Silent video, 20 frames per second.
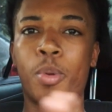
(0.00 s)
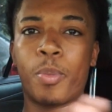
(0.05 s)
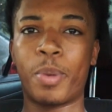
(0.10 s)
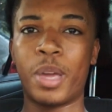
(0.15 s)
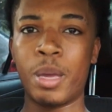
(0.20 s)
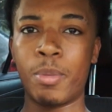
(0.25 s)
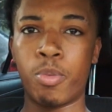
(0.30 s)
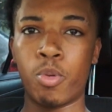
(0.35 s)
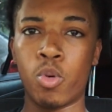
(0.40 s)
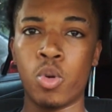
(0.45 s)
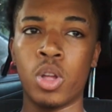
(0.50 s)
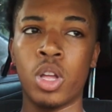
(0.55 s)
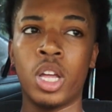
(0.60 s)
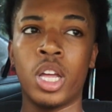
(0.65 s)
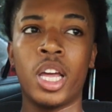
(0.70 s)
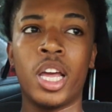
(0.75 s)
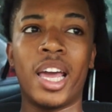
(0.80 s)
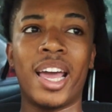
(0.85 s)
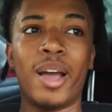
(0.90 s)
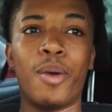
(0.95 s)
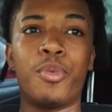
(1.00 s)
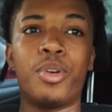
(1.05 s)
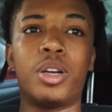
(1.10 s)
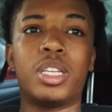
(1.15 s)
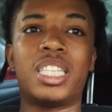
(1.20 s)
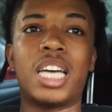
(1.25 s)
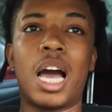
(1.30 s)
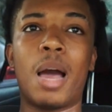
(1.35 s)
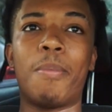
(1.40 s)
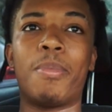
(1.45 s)
of people, and when
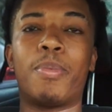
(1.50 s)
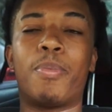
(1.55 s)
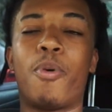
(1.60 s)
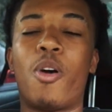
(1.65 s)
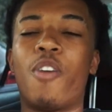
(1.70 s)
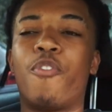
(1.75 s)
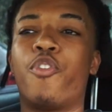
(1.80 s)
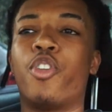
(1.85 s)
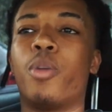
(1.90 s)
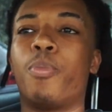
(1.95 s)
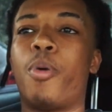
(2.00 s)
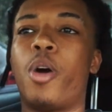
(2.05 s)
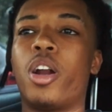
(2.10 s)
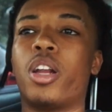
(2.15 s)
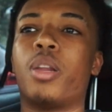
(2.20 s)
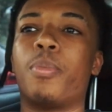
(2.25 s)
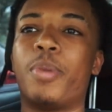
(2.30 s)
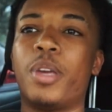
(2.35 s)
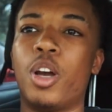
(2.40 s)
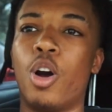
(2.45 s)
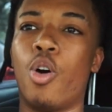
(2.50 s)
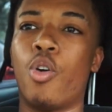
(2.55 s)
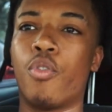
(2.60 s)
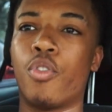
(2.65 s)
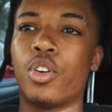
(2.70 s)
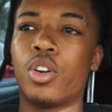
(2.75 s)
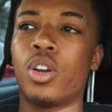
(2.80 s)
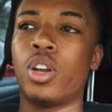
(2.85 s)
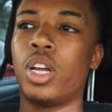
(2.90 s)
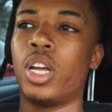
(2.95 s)
the time for the party to be
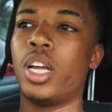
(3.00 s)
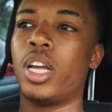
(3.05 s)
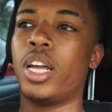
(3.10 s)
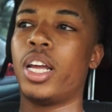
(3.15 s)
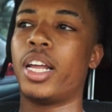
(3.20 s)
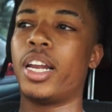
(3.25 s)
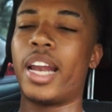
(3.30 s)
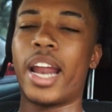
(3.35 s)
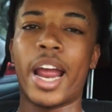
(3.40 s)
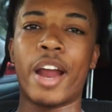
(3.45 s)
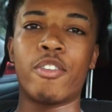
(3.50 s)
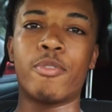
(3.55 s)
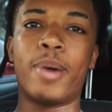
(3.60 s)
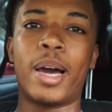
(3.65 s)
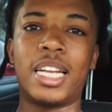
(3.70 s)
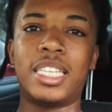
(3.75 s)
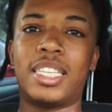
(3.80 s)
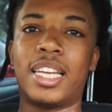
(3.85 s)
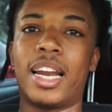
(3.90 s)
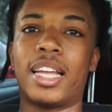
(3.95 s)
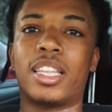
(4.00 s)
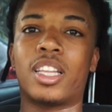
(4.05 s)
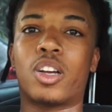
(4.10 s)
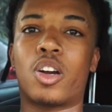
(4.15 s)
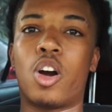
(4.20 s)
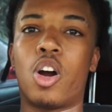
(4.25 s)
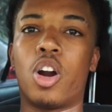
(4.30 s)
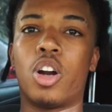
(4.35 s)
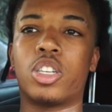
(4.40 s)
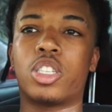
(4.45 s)
over, everybody's not at the
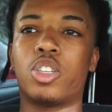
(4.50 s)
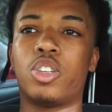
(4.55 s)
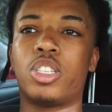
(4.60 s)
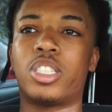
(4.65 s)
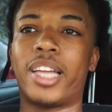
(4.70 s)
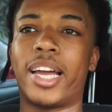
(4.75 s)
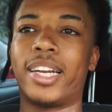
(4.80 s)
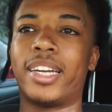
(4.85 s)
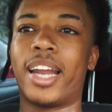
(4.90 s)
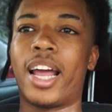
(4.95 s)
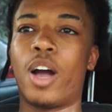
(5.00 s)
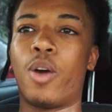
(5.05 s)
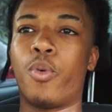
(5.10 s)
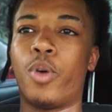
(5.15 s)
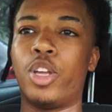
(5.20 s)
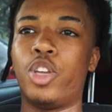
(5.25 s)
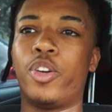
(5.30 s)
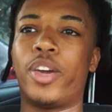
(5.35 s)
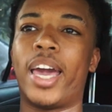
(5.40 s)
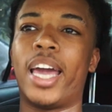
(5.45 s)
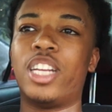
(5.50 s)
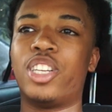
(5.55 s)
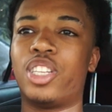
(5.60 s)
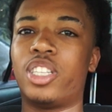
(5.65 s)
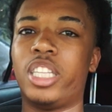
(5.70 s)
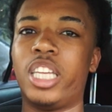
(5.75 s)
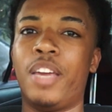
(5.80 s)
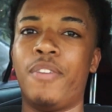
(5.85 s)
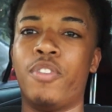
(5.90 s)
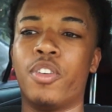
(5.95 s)
car. So it's like, now what? You can't
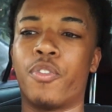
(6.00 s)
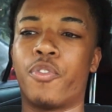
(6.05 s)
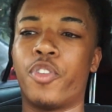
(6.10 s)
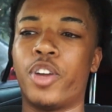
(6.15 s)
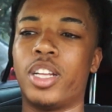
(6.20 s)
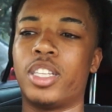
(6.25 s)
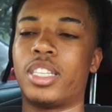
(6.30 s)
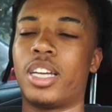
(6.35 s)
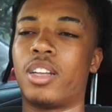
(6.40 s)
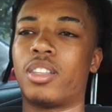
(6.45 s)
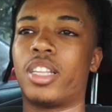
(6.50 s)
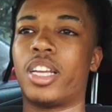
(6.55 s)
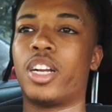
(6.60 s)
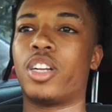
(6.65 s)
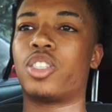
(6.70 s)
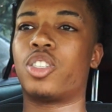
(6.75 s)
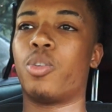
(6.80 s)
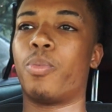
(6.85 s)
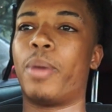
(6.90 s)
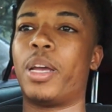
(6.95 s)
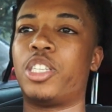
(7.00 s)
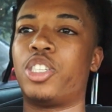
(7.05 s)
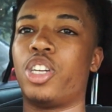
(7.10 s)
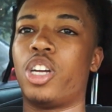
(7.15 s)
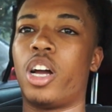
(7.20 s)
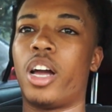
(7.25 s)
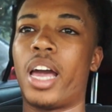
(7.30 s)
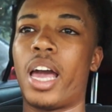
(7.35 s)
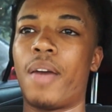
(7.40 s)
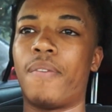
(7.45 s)
just leave your friends out there. So make sure
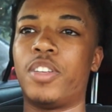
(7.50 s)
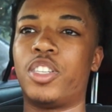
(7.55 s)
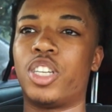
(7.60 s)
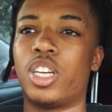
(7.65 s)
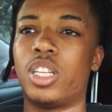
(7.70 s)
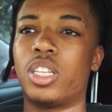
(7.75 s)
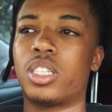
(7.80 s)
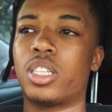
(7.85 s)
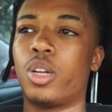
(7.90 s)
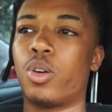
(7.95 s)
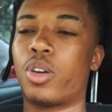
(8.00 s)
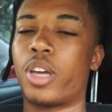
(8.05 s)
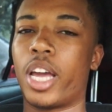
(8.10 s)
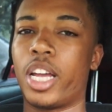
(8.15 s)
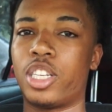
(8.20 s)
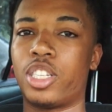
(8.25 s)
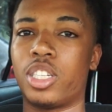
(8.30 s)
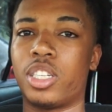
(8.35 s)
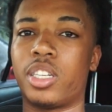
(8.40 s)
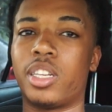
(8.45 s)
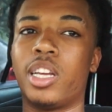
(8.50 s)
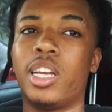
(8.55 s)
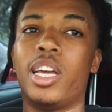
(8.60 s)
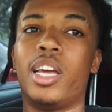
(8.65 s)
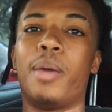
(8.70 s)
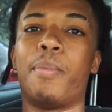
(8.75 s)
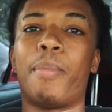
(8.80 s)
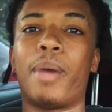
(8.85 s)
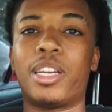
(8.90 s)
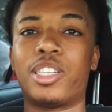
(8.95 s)
y'all have each other's location.
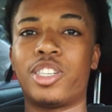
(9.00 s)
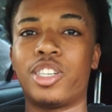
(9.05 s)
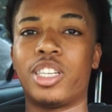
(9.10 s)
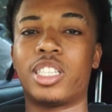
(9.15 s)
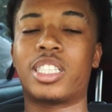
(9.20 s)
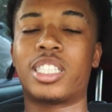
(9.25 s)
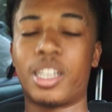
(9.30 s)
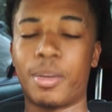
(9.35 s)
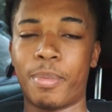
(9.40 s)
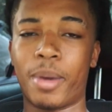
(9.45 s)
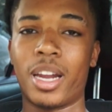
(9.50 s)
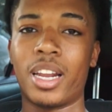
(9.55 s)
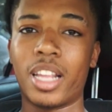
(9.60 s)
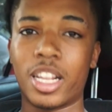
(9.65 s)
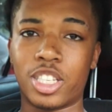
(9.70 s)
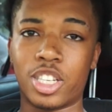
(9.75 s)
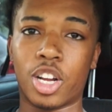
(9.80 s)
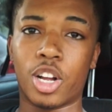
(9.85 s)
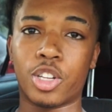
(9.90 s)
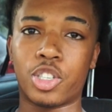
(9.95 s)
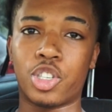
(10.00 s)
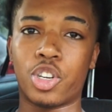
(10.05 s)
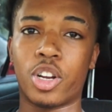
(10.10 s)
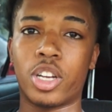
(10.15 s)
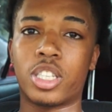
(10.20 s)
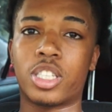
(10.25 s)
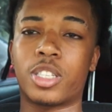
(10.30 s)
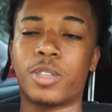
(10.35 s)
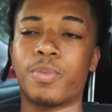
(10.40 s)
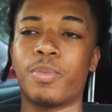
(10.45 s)
Make sure it's somebody that y'all trust.